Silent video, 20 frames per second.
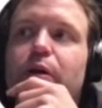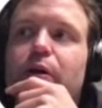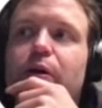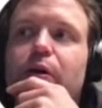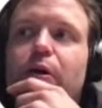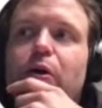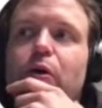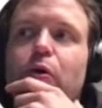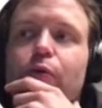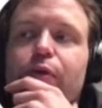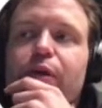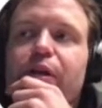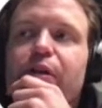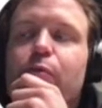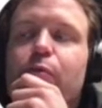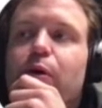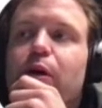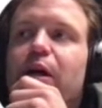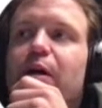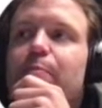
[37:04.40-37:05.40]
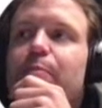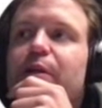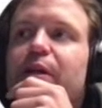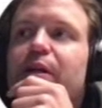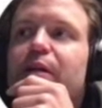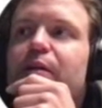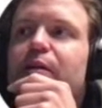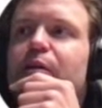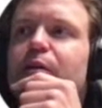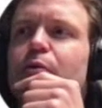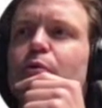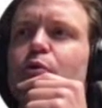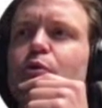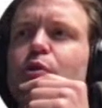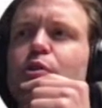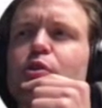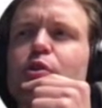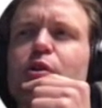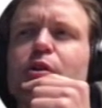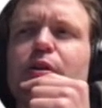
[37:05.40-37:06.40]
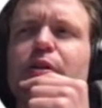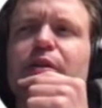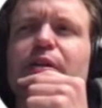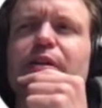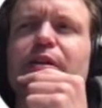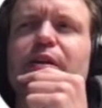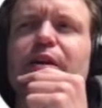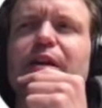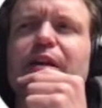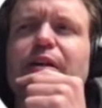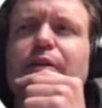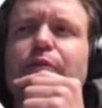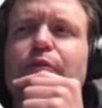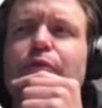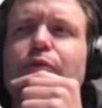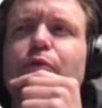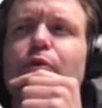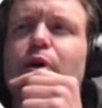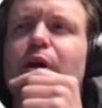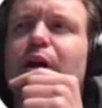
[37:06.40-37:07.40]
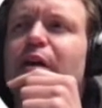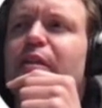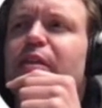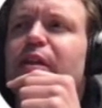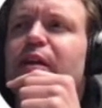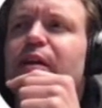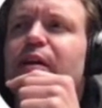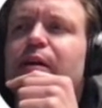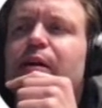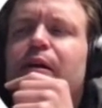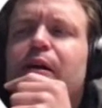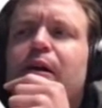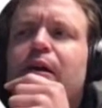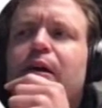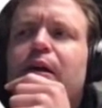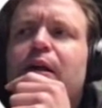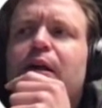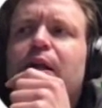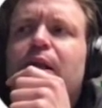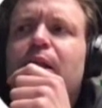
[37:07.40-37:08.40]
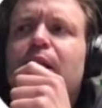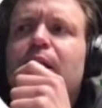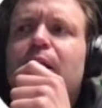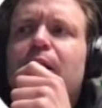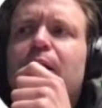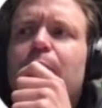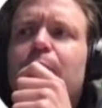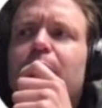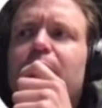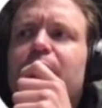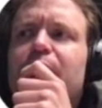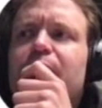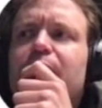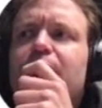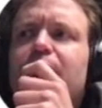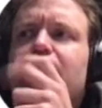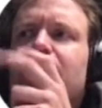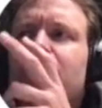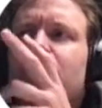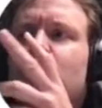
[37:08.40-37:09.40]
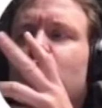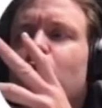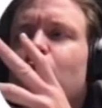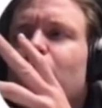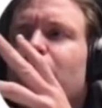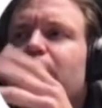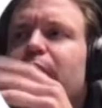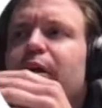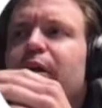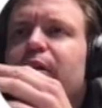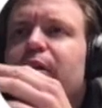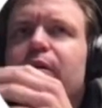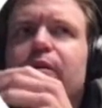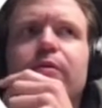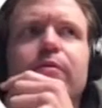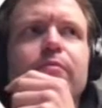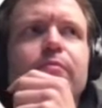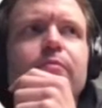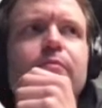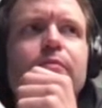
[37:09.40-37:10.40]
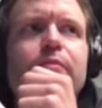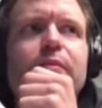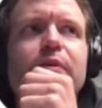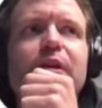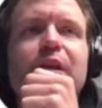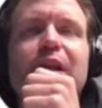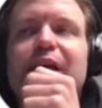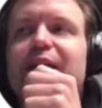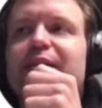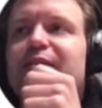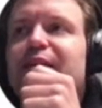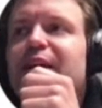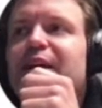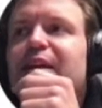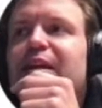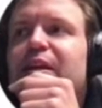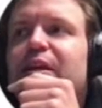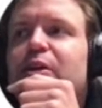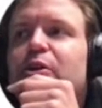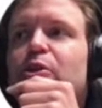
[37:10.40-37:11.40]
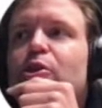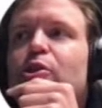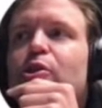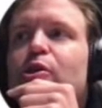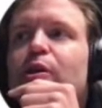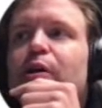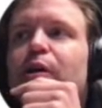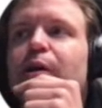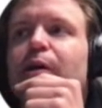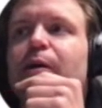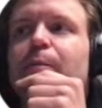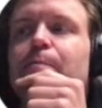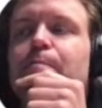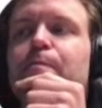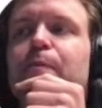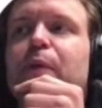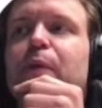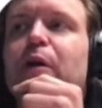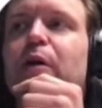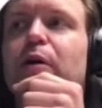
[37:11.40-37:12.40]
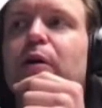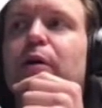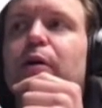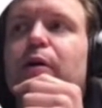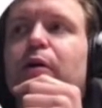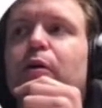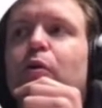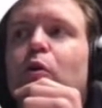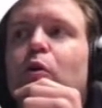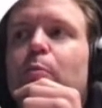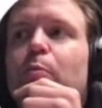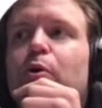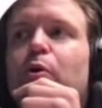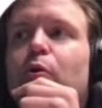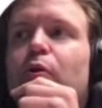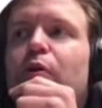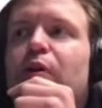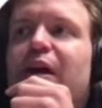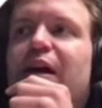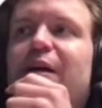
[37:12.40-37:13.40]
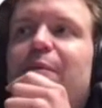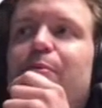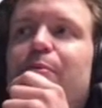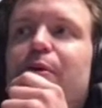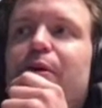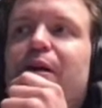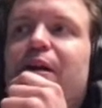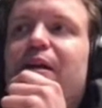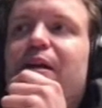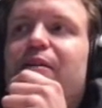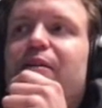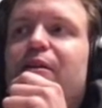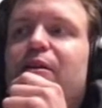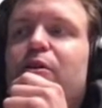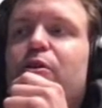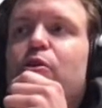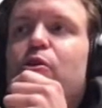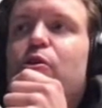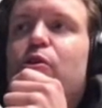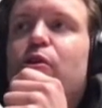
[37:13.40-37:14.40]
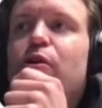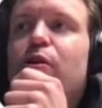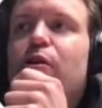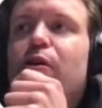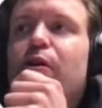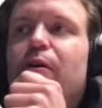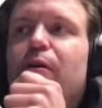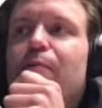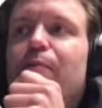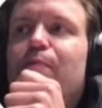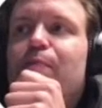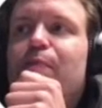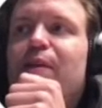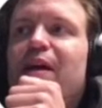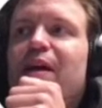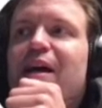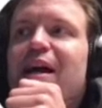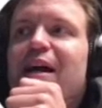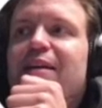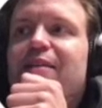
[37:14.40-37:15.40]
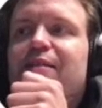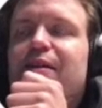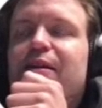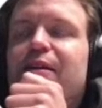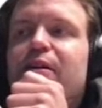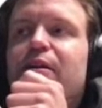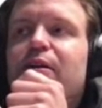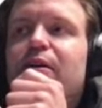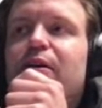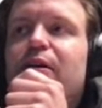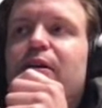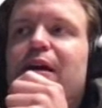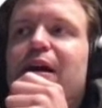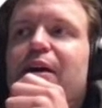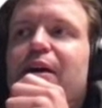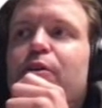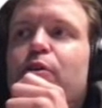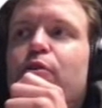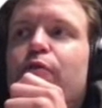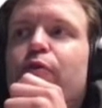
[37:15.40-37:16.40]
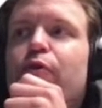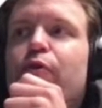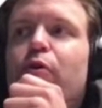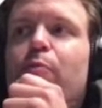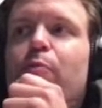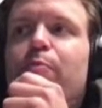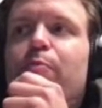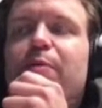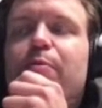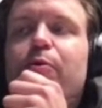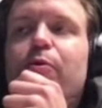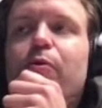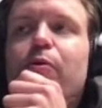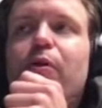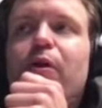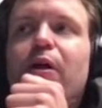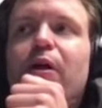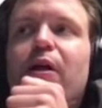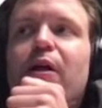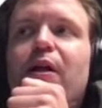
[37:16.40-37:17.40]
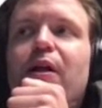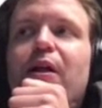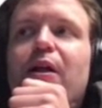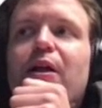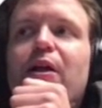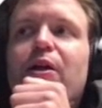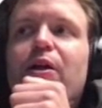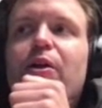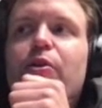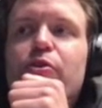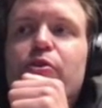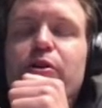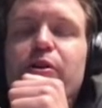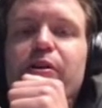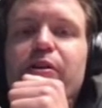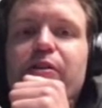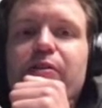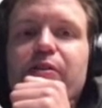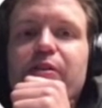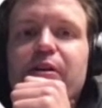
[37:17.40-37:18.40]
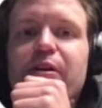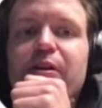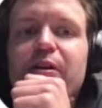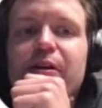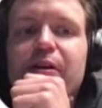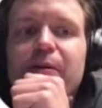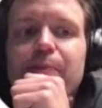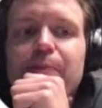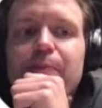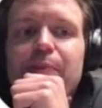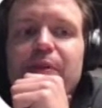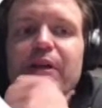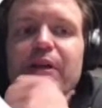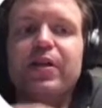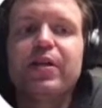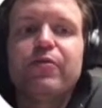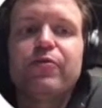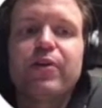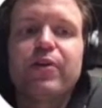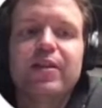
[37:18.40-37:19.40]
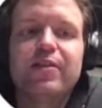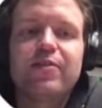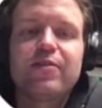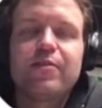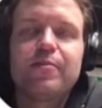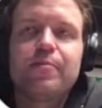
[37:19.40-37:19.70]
already were happening. Those started in '84, I think. But somewhere in late '80s, Rob Grondgrijp and his hectic Access for All people started an event